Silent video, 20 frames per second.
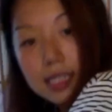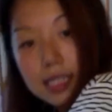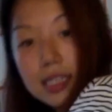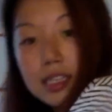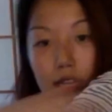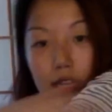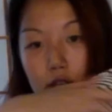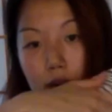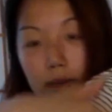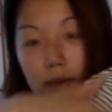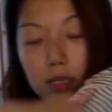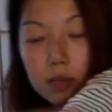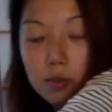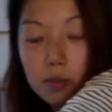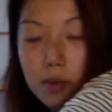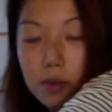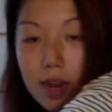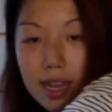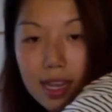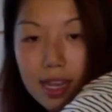biceps
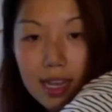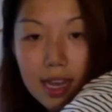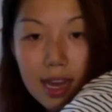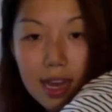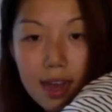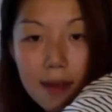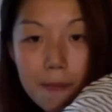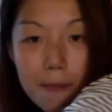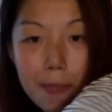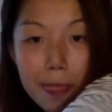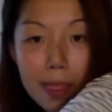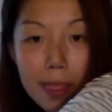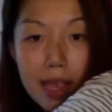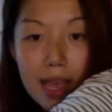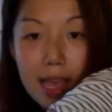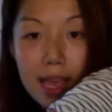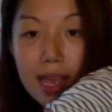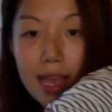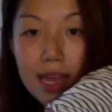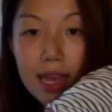brachii
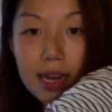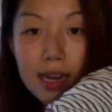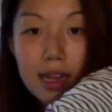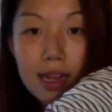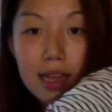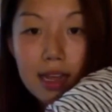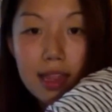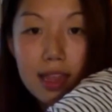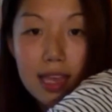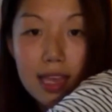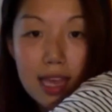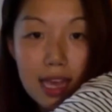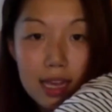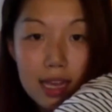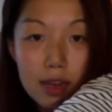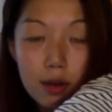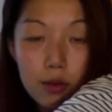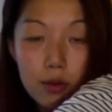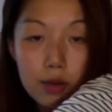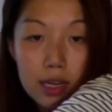and the
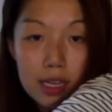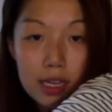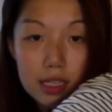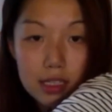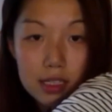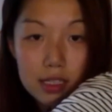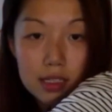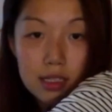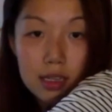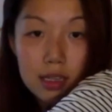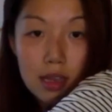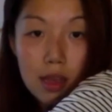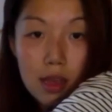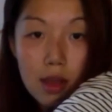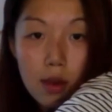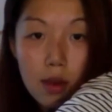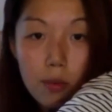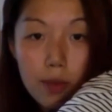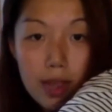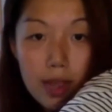anconeus. We
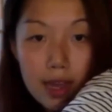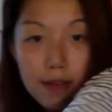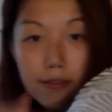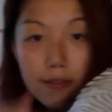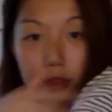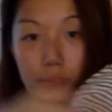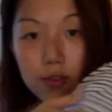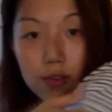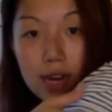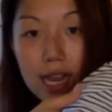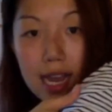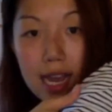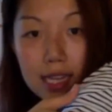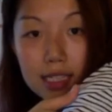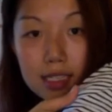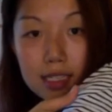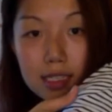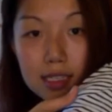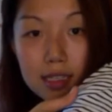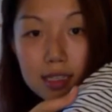have three heads.
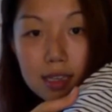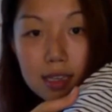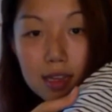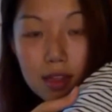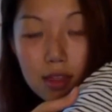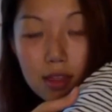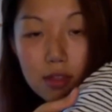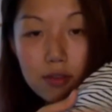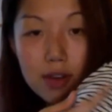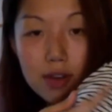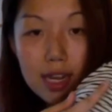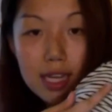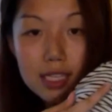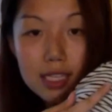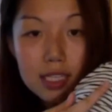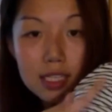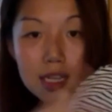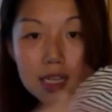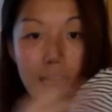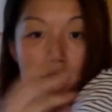
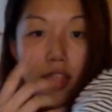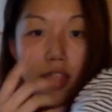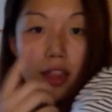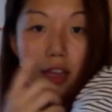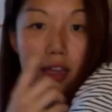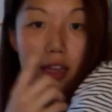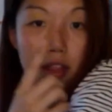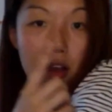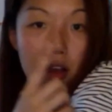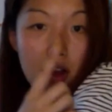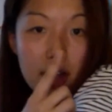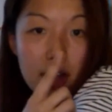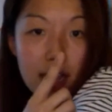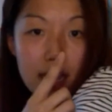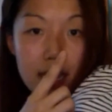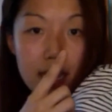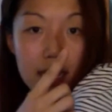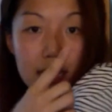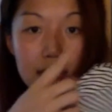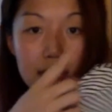The long head
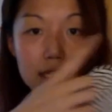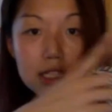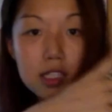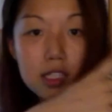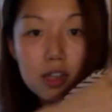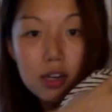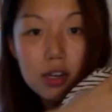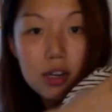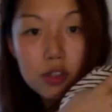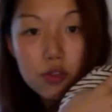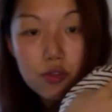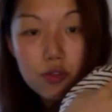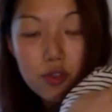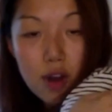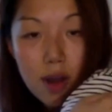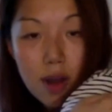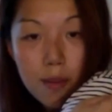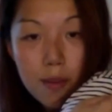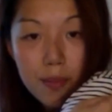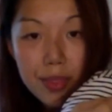starts from
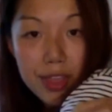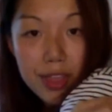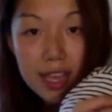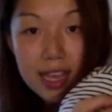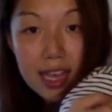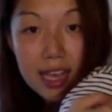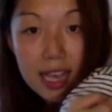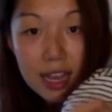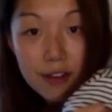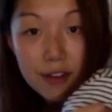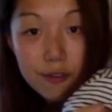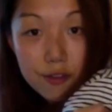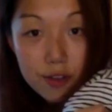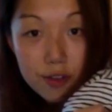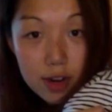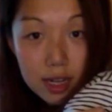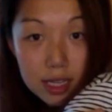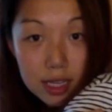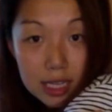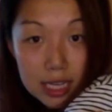the
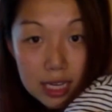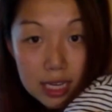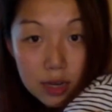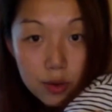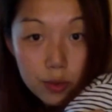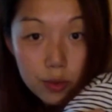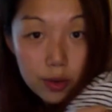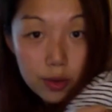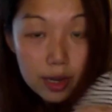infraglenoid.